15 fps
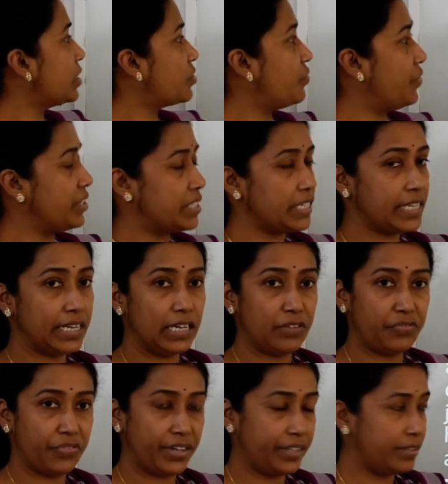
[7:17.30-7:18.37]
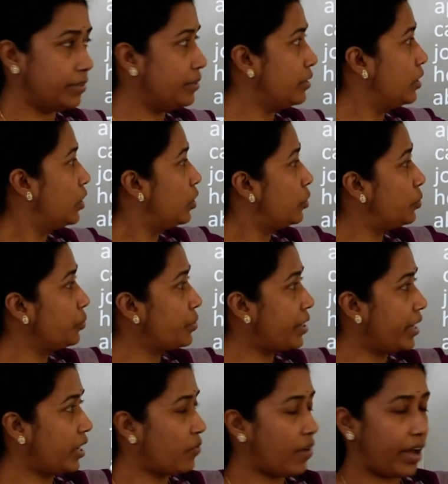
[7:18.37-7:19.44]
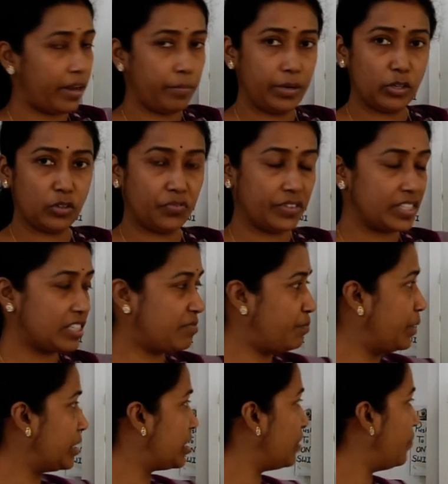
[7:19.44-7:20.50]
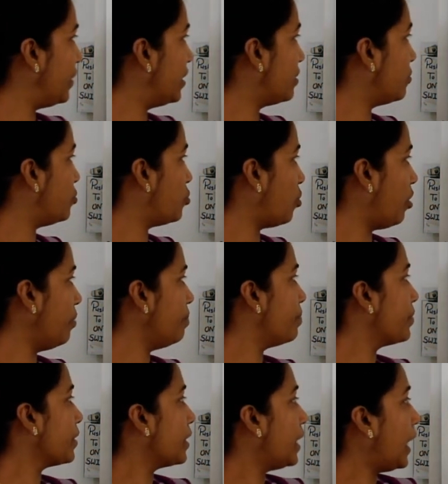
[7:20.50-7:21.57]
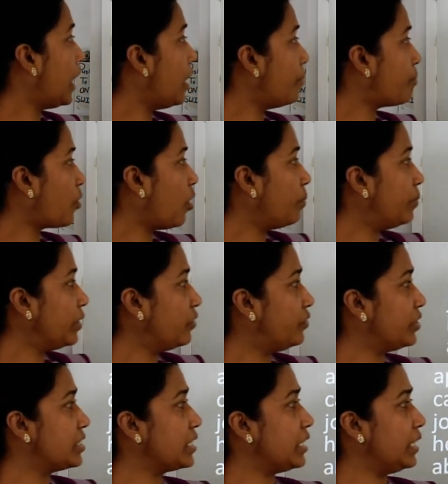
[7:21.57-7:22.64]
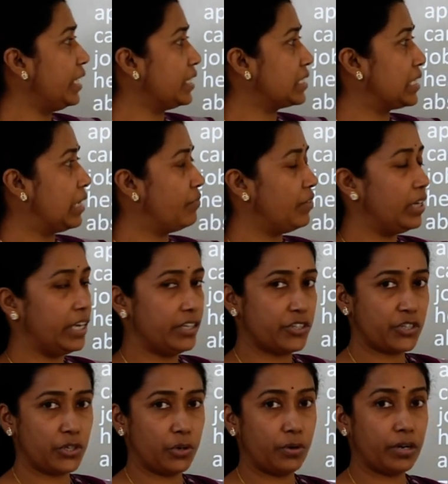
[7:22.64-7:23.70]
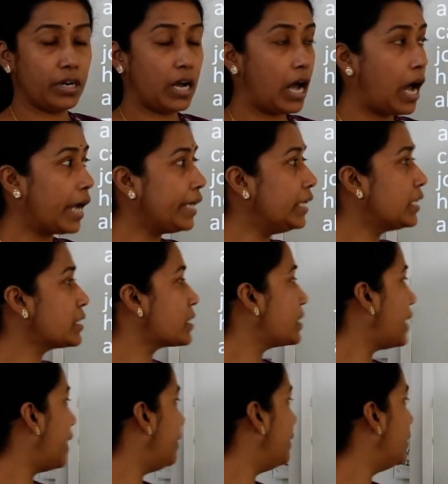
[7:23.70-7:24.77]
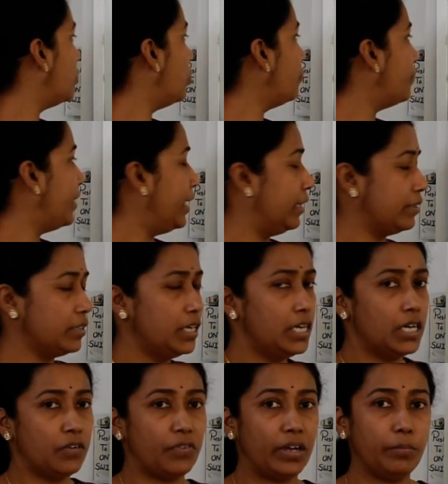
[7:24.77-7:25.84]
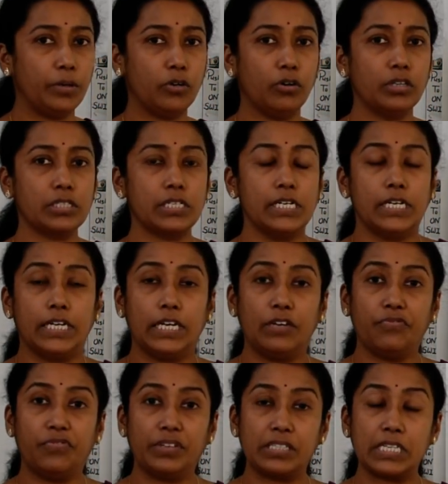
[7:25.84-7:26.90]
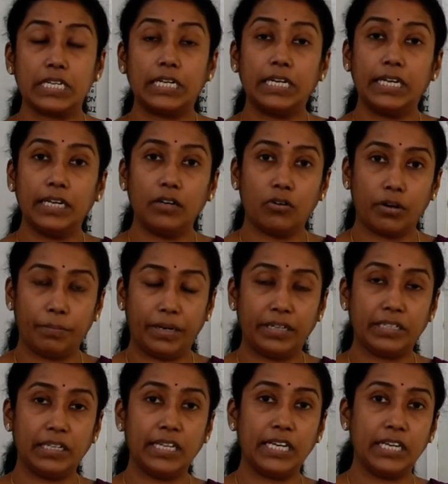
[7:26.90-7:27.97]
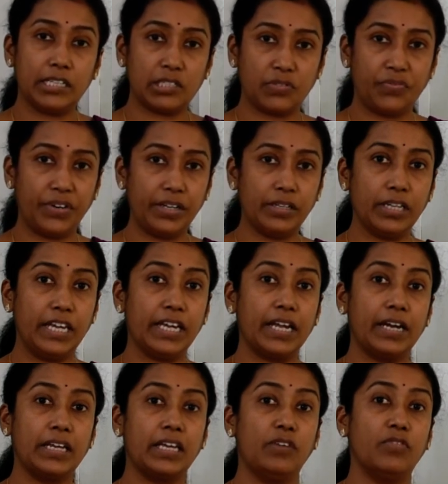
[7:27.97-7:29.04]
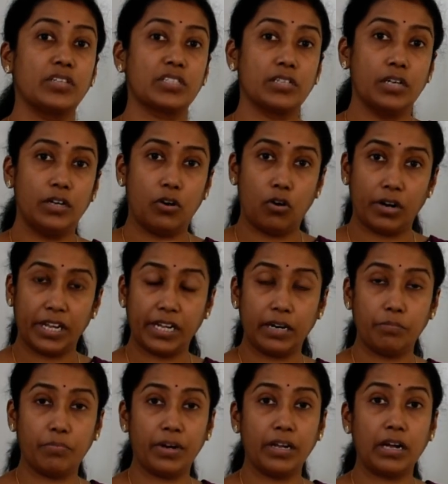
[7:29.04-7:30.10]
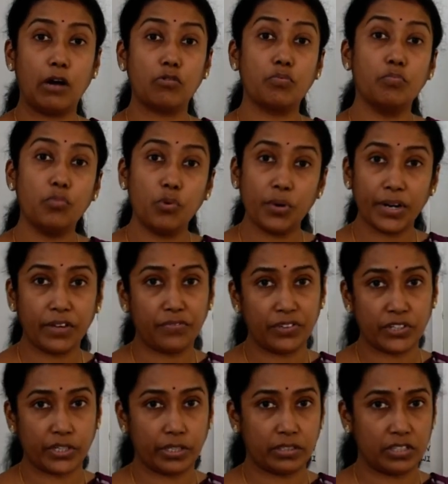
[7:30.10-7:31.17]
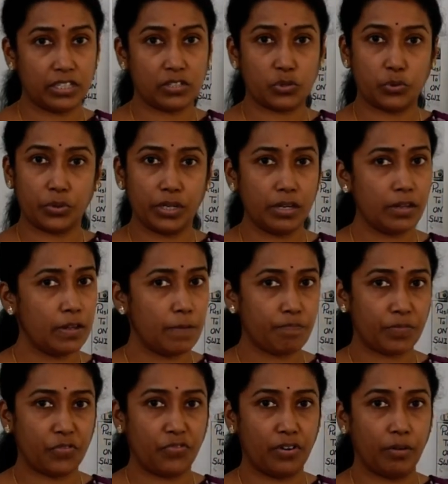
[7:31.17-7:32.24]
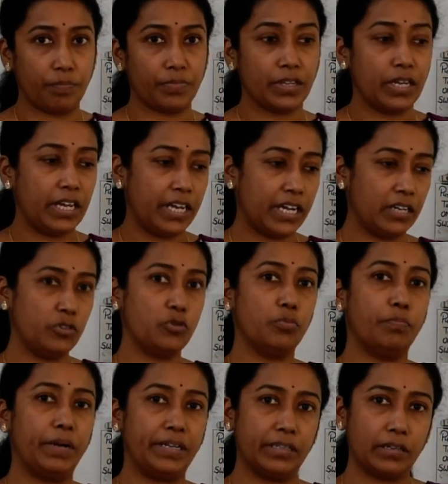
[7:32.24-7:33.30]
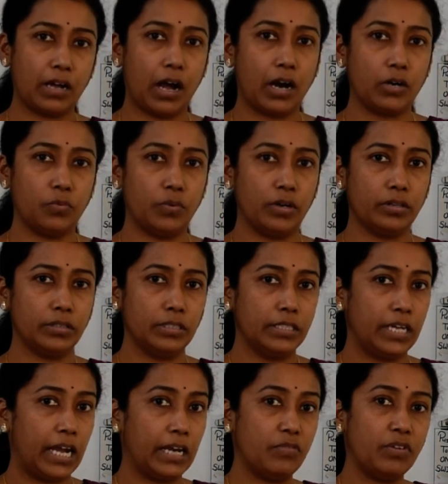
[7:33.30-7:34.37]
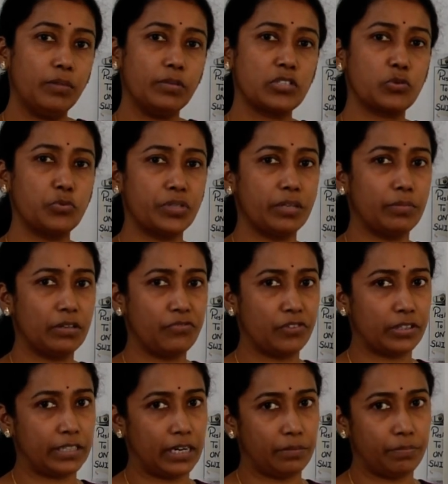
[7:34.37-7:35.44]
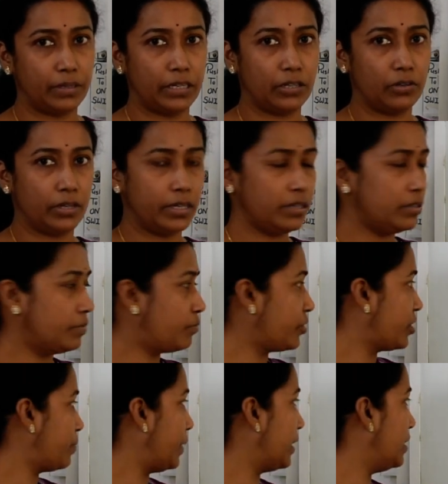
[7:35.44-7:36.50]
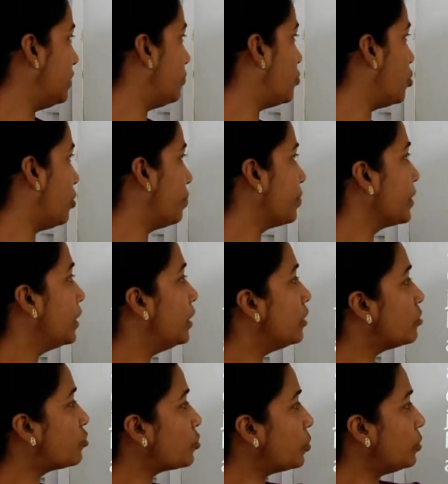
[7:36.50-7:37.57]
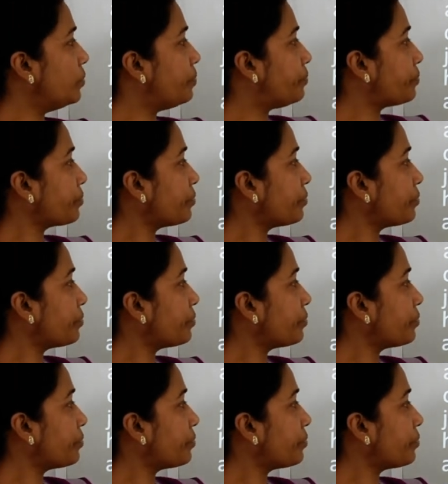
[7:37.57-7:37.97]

is physically fit to the requirement of a specific job. A proper physical exam will ensure a higher standard of health. Why? Because if physically or mentally he is fit, he can give his or he can bring out more efficiencies to the firm. He can do better hard work and will be suitable for that particular prospective job. So,